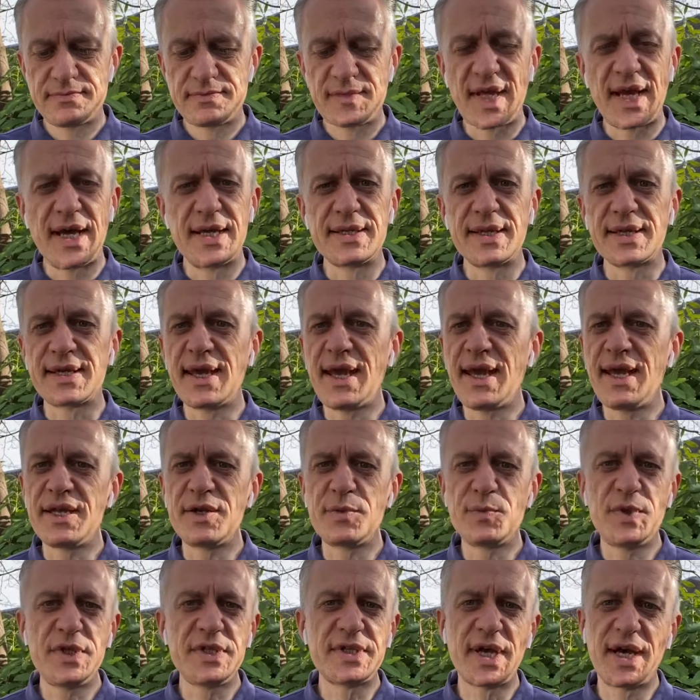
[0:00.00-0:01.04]
And again,
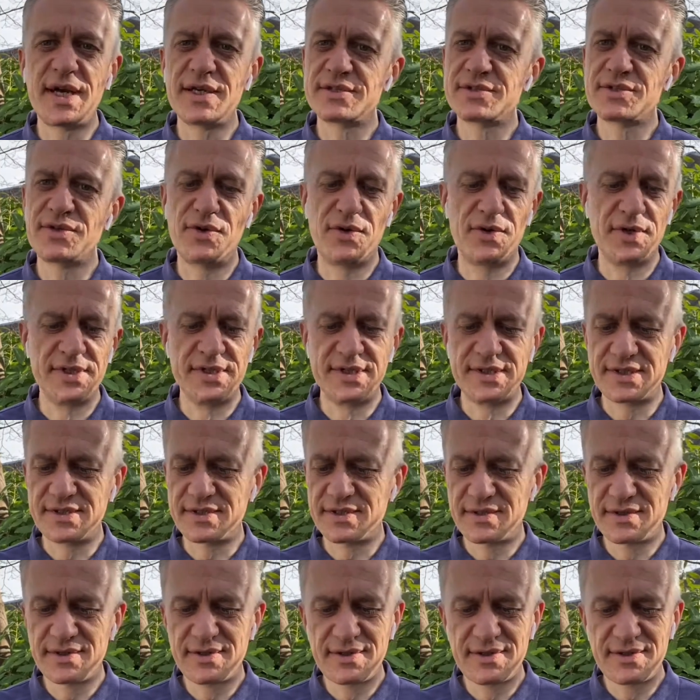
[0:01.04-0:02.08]
we'd ask God,
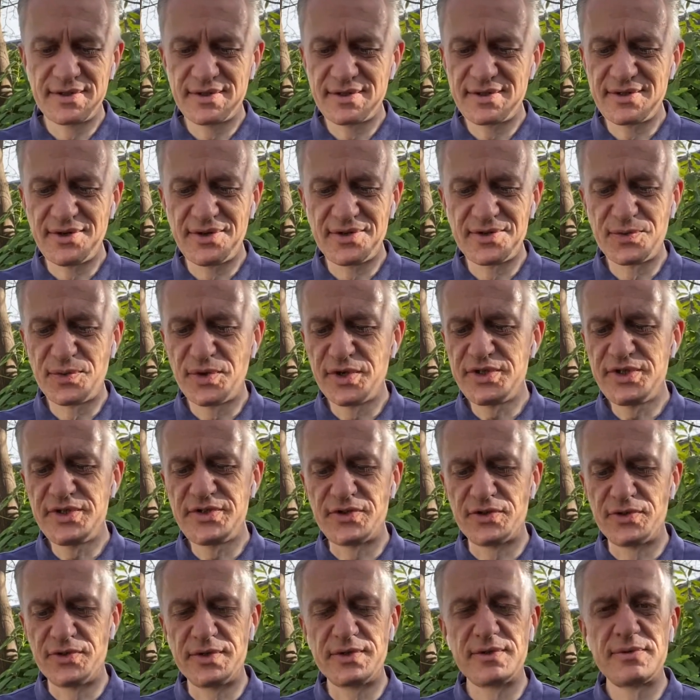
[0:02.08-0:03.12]
God, what are you
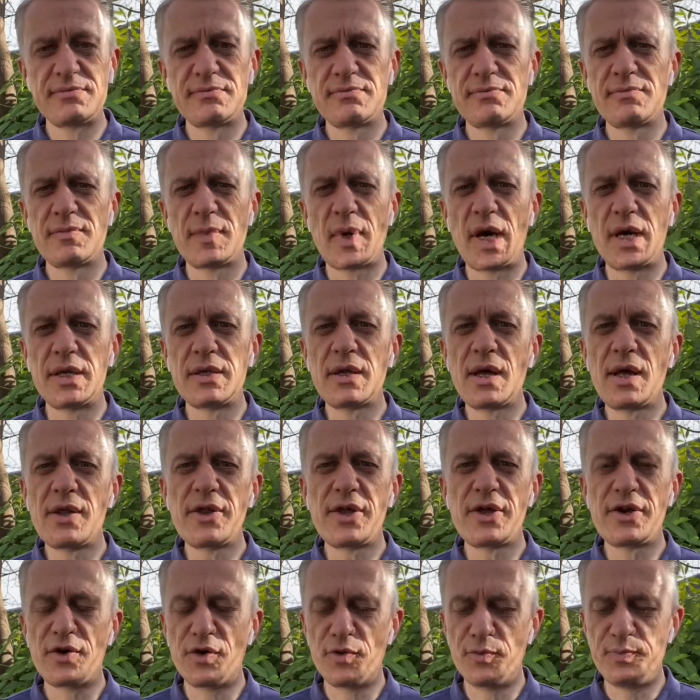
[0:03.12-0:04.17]
doing?
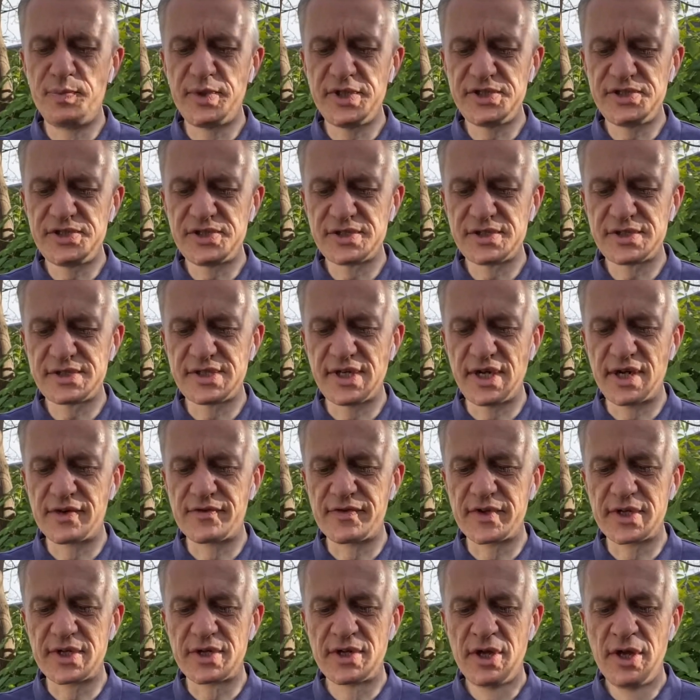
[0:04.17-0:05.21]
Another obedient
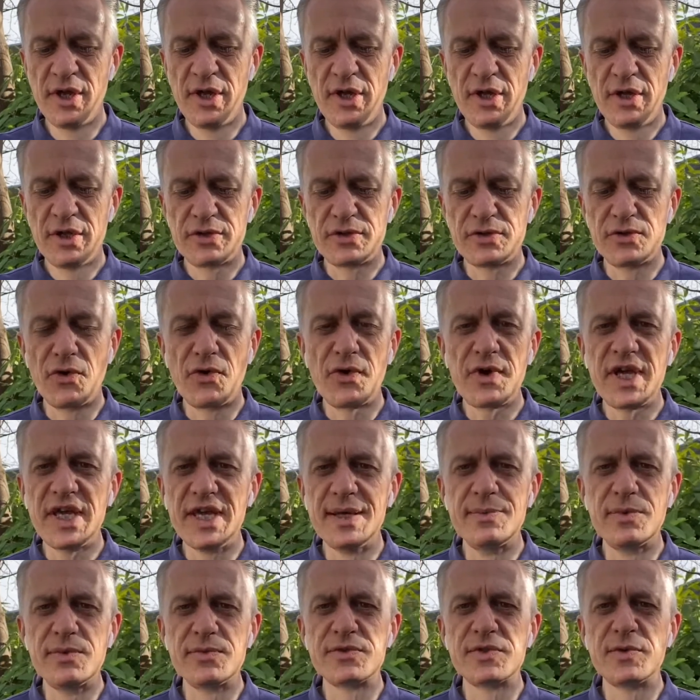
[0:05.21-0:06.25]
servant, not
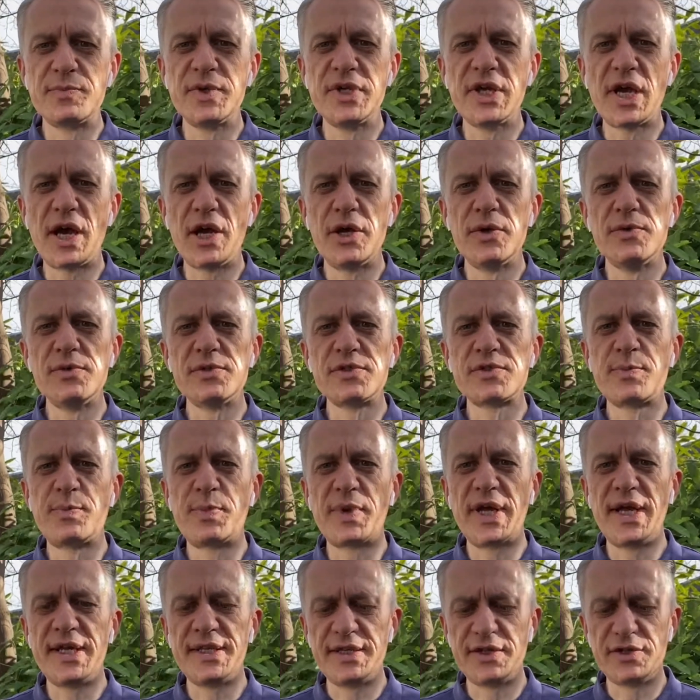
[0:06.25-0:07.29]
able to be out
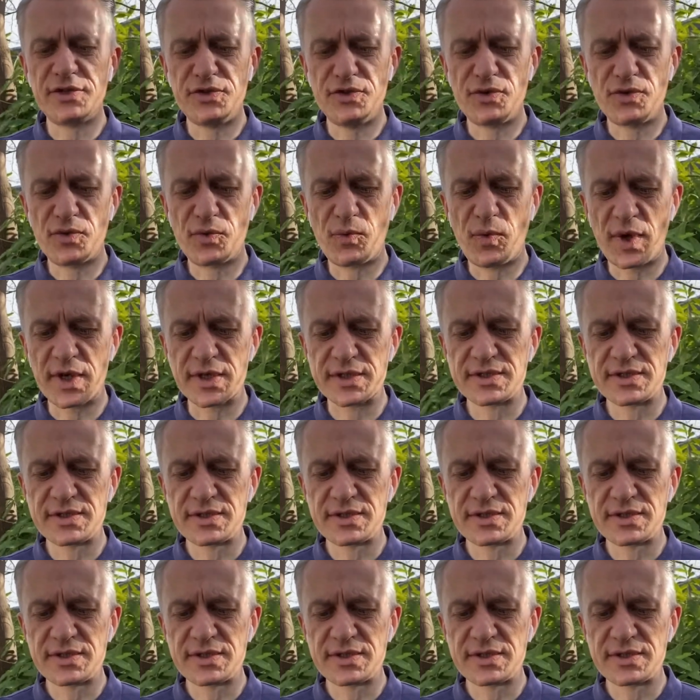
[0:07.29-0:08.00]
spreading your word.